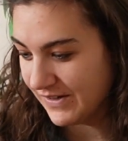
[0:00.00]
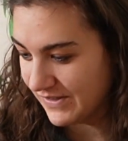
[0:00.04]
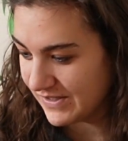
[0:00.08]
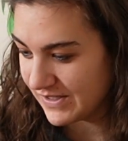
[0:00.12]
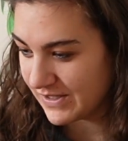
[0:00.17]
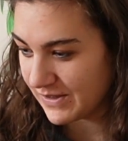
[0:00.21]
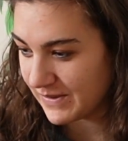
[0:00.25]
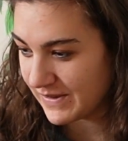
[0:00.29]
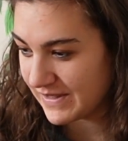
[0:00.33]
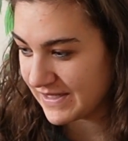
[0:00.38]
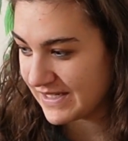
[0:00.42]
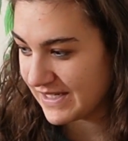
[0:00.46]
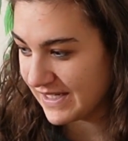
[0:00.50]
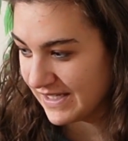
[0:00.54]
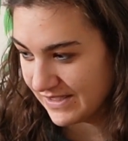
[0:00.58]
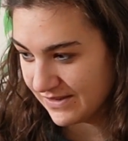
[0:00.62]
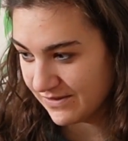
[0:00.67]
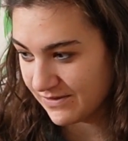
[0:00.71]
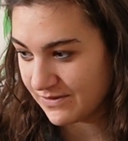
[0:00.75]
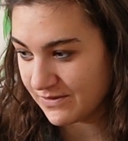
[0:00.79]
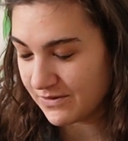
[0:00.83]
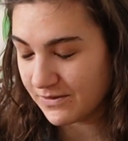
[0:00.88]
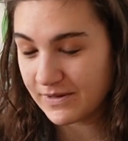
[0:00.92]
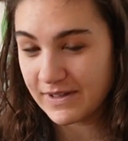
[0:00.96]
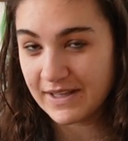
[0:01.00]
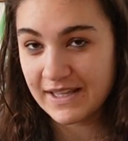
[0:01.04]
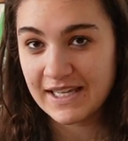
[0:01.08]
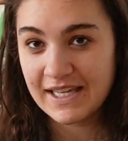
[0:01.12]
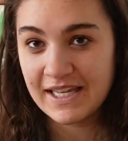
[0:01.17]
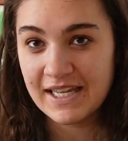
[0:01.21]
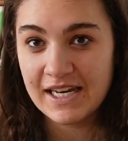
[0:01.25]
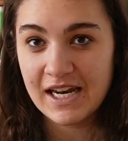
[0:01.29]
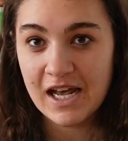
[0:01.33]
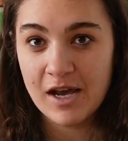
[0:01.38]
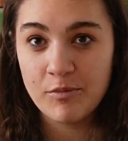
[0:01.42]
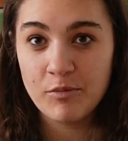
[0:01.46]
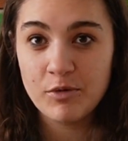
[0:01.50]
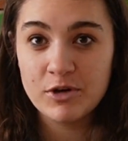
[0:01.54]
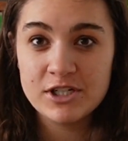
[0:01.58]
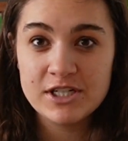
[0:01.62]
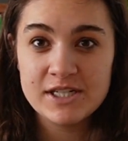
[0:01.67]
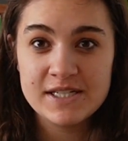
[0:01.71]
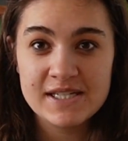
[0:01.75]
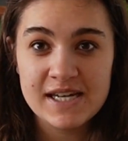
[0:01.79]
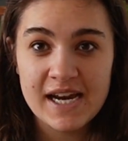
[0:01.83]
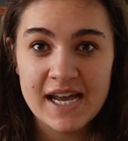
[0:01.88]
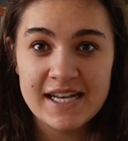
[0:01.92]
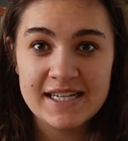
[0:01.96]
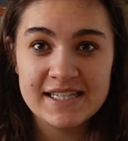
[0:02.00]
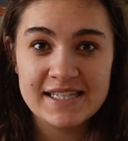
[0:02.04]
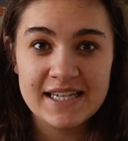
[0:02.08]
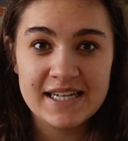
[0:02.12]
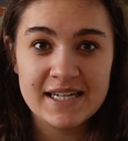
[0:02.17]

so it doesn't really heat up, which is nice.